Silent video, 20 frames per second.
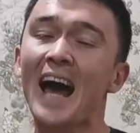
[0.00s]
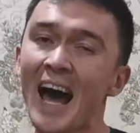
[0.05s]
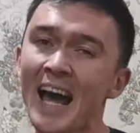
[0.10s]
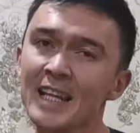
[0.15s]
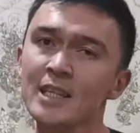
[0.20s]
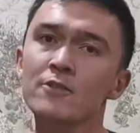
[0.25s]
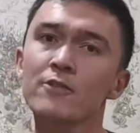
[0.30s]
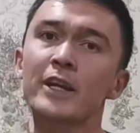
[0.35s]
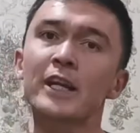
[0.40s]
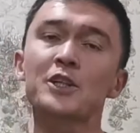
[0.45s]

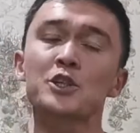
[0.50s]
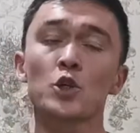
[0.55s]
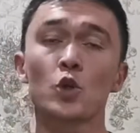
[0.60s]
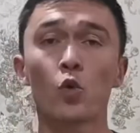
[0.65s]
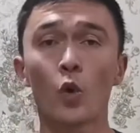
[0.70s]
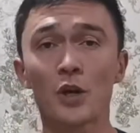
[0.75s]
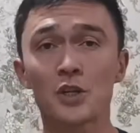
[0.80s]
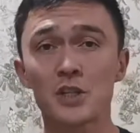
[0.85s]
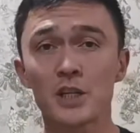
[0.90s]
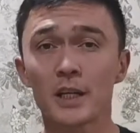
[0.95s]
answering the
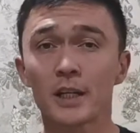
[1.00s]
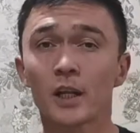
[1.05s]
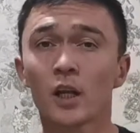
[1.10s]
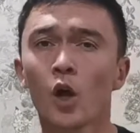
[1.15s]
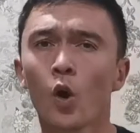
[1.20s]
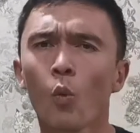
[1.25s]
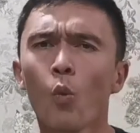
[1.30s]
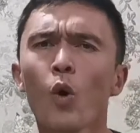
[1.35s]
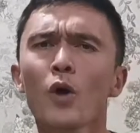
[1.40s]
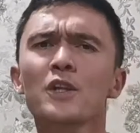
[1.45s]
question,
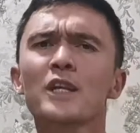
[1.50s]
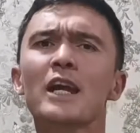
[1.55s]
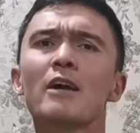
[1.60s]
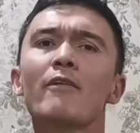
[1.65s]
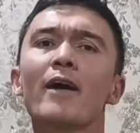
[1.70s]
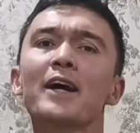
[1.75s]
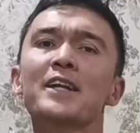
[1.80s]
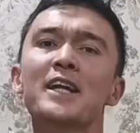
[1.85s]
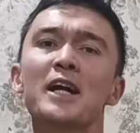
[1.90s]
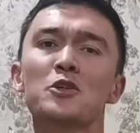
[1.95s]
what
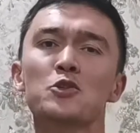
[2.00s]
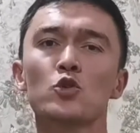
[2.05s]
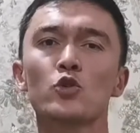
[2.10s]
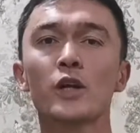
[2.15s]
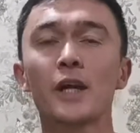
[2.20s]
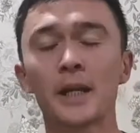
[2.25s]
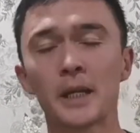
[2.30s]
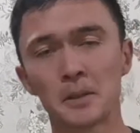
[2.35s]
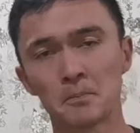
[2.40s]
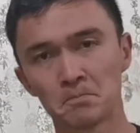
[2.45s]
have I done
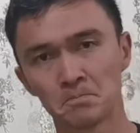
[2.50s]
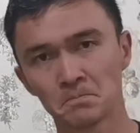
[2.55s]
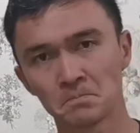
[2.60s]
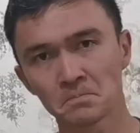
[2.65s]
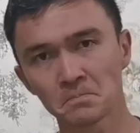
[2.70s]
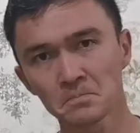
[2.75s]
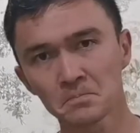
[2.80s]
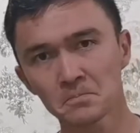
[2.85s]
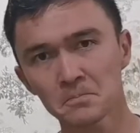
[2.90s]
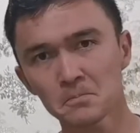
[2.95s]
today?
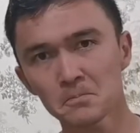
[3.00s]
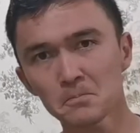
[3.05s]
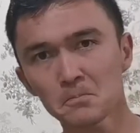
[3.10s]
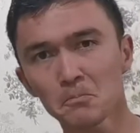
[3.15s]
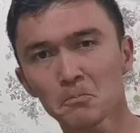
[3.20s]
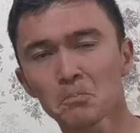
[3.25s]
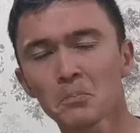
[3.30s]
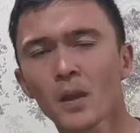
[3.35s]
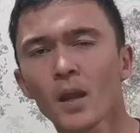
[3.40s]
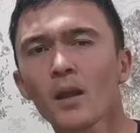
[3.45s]

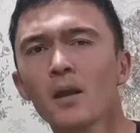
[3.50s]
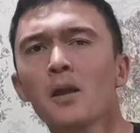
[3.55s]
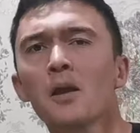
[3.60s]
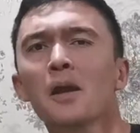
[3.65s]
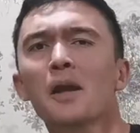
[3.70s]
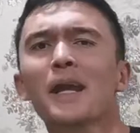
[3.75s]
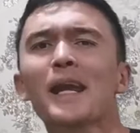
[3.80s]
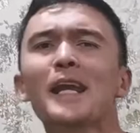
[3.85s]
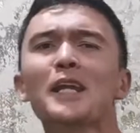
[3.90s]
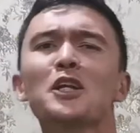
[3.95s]

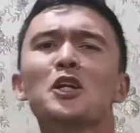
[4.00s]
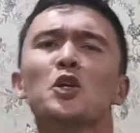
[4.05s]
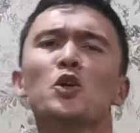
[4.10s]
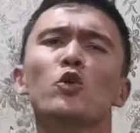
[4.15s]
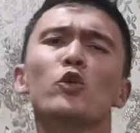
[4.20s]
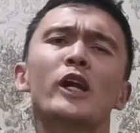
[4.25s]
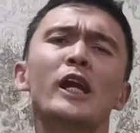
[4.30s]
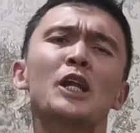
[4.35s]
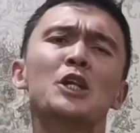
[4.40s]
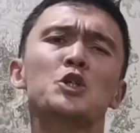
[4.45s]
And
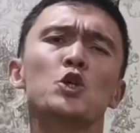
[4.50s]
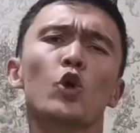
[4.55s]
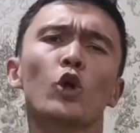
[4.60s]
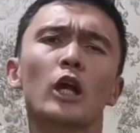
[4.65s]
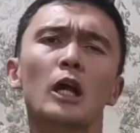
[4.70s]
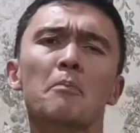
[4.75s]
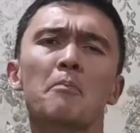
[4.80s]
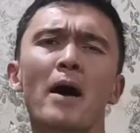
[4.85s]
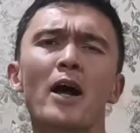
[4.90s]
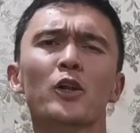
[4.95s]
you can
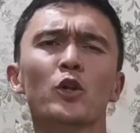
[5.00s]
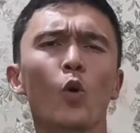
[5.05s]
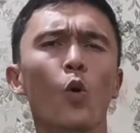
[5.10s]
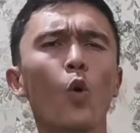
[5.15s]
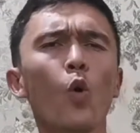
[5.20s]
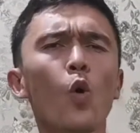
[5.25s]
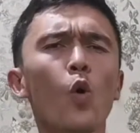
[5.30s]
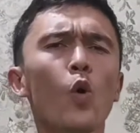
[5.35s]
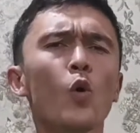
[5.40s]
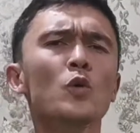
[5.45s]
talk about
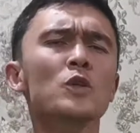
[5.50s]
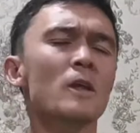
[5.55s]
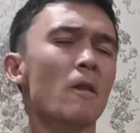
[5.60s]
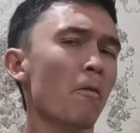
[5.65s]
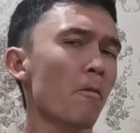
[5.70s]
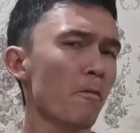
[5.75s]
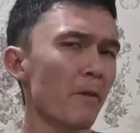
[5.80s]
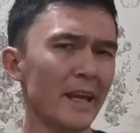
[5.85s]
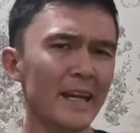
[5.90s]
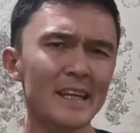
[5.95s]
all the
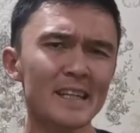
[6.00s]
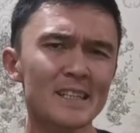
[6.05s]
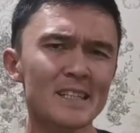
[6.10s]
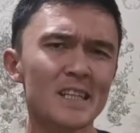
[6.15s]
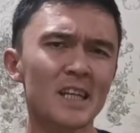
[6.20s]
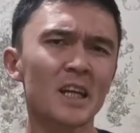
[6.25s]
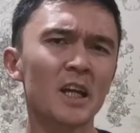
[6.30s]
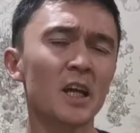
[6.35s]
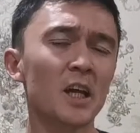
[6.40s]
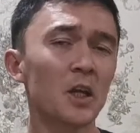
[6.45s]

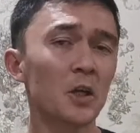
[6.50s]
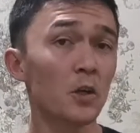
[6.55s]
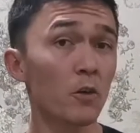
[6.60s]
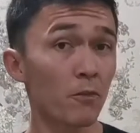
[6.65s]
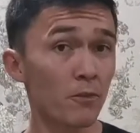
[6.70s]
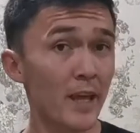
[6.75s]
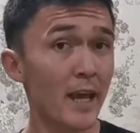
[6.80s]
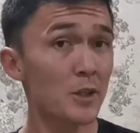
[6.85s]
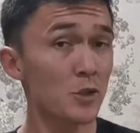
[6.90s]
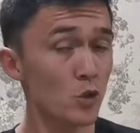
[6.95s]
things
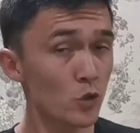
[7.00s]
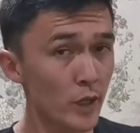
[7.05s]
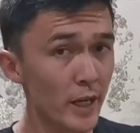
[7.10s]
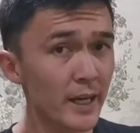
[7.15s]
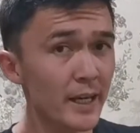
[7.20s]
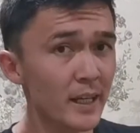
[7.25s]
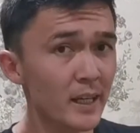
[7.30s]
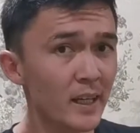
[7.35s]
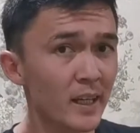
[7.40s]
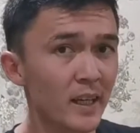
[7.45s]
you've done
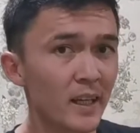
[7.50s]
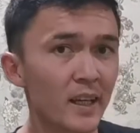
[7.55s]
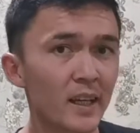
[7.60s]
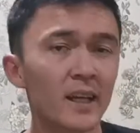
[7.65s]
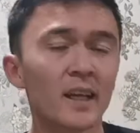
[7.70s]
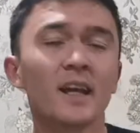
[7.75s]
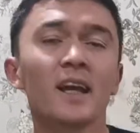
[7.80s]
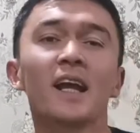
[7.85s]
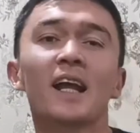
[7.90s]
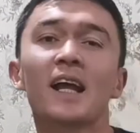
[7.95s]
today.
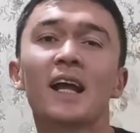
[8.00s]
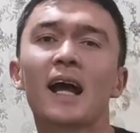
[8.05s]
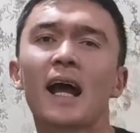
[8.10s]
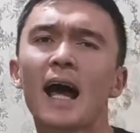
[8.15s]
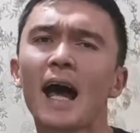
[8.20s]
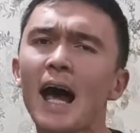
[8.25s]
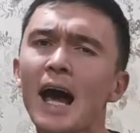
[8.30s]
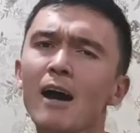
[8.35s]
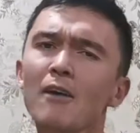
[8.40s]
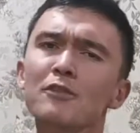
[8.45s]

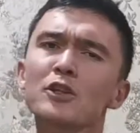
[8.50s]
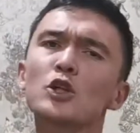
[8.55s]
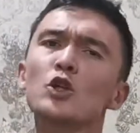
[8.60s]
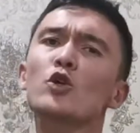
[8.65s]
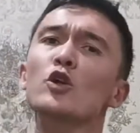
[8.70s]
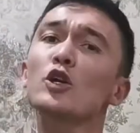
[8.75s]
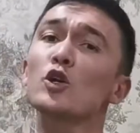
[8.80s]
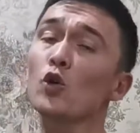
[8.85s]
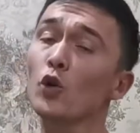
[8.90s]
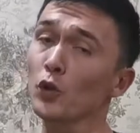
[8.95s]
After
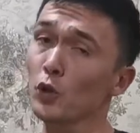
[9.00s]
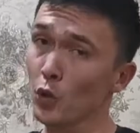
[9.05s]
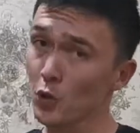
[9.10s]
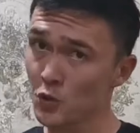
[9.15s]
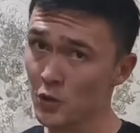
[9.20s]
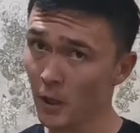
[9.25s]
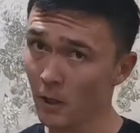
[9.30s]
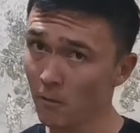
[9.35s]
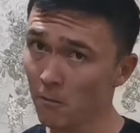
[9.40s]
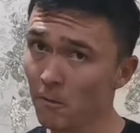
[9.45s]
you record
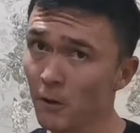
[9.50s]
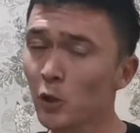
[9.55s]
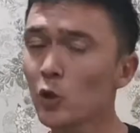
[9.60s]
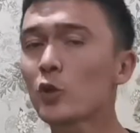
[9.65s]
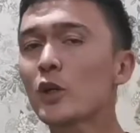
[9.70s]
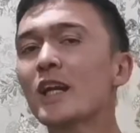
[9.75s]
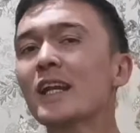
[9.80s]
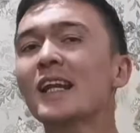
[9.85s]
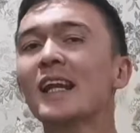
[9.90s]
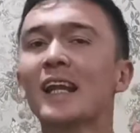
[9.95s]
yourself, you
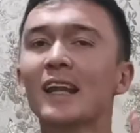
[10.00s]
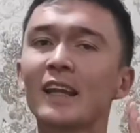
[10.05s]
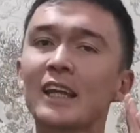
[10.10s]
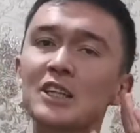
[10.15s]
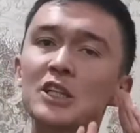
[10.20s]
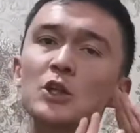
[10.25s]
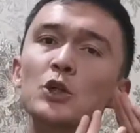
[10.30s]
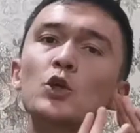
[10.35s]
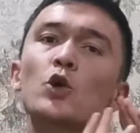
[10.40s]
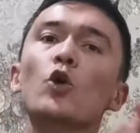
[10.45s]
can
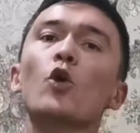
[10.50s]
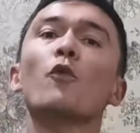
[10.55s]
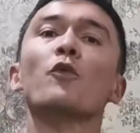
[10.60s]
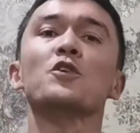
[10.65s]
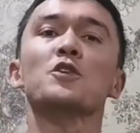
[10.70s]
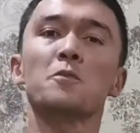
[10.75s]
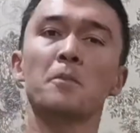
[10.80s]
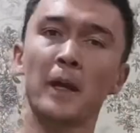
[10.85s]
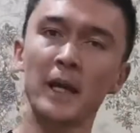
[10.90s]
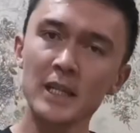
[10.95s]
listen to your
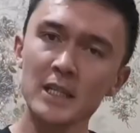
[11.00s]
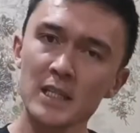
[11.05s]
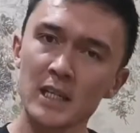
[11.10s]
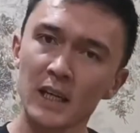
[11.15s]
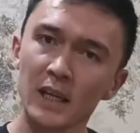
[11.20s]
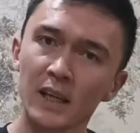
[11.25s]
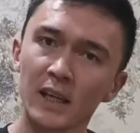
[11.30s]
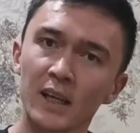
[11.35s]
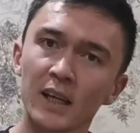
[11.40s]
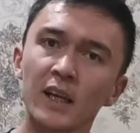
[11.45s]
own speech.
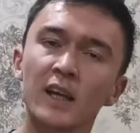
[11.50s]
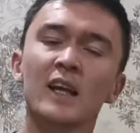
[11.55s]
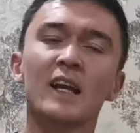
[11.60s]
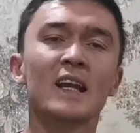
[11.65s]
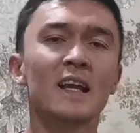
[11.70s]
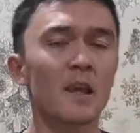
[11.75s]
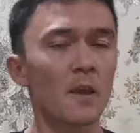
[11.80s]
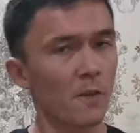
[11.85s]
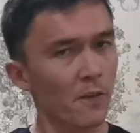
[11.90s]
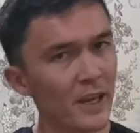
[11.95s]

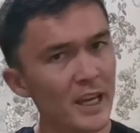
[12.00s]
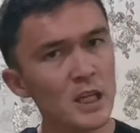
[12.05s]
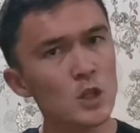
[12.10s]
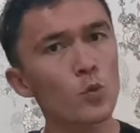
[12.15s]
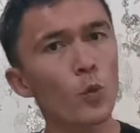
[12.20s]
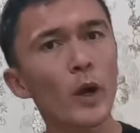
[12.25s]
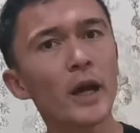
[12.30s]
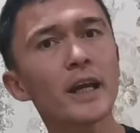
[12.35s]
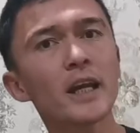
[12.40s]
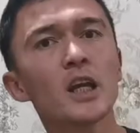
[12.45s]

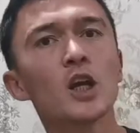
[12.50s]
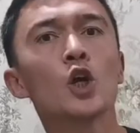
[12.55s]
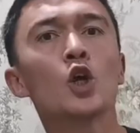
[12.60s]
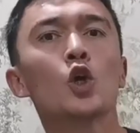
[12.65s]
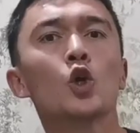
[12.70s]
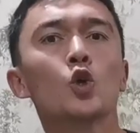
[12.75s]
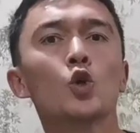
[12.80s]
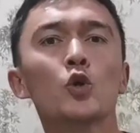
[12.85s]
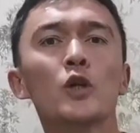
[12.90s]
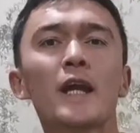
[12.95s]
This way,
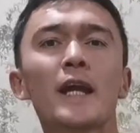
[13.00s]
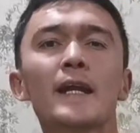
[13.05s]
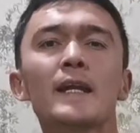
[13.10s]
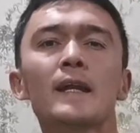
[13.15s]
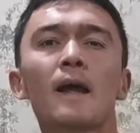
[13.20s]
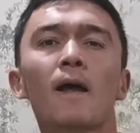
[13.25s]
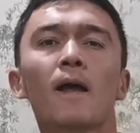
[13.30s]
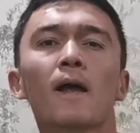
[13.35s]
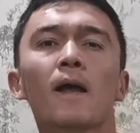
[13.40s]
you can